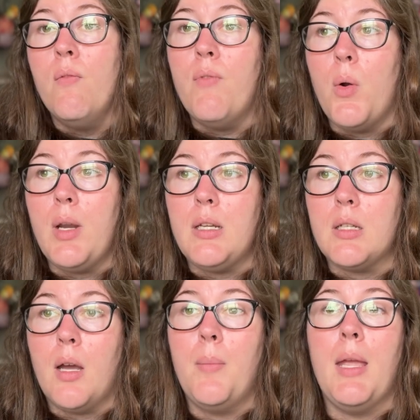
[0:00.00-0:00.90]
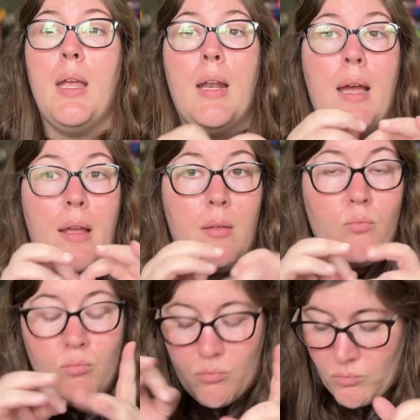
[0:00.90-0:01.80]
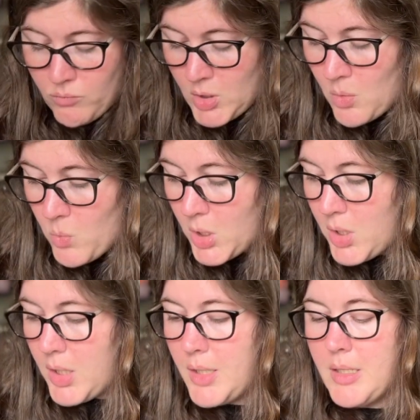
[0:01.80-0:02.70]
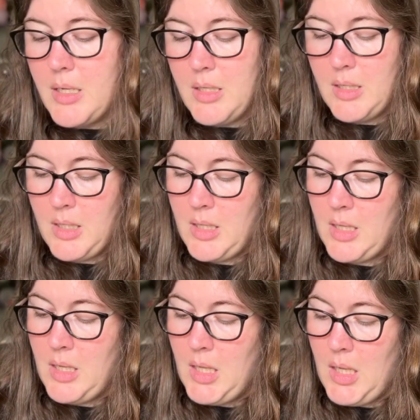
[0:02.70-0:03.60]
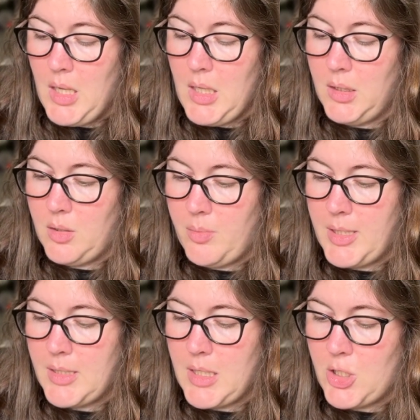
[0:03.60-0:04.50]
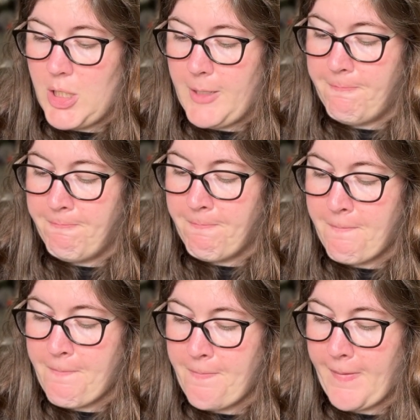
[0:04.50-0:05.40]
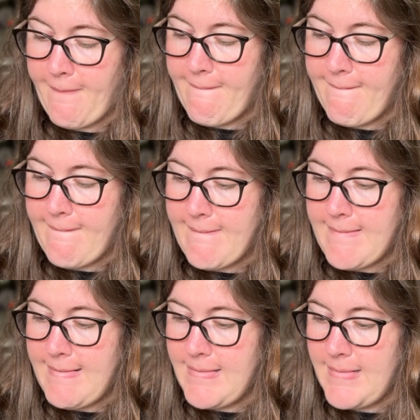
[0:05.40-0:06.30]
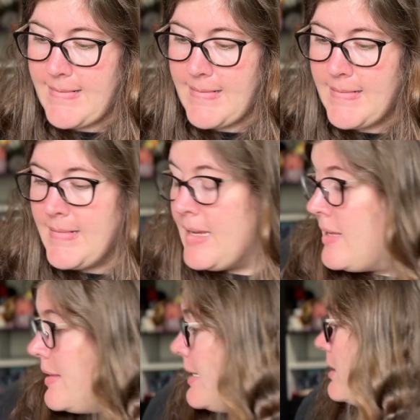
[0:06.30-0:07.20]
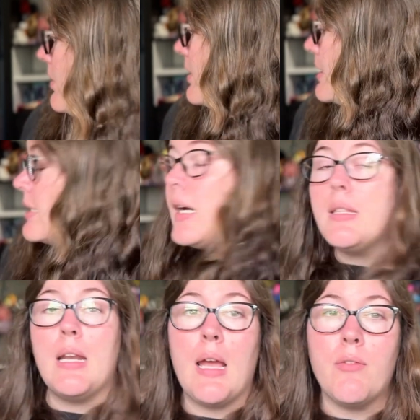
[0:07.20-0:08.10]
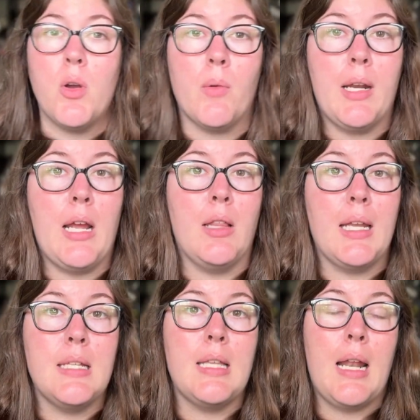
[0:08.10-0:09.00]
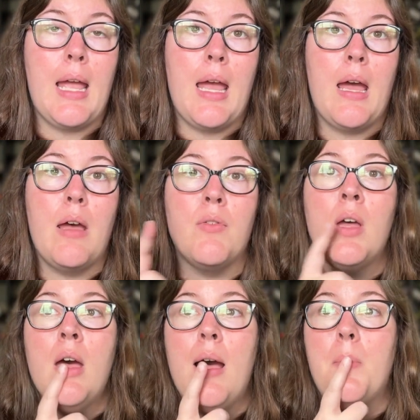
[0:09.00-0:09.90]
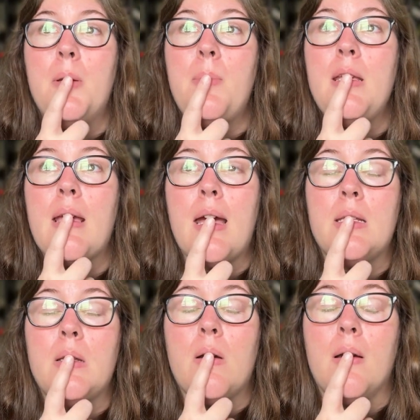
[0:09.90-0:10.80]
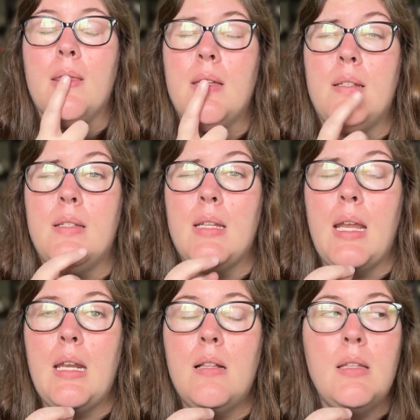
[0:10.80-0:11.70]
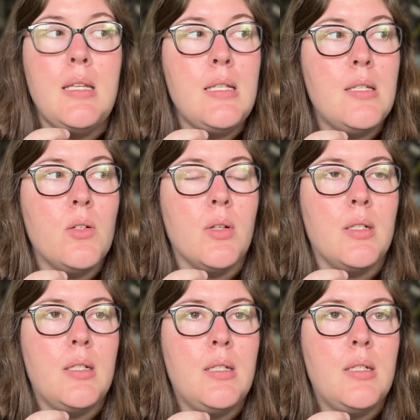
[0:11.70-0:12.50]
voting to come in, I work on a little bit of stitching. All right. That's the only sock that I have going right now. Like I said, I'm going to be casting on the Daedalus, or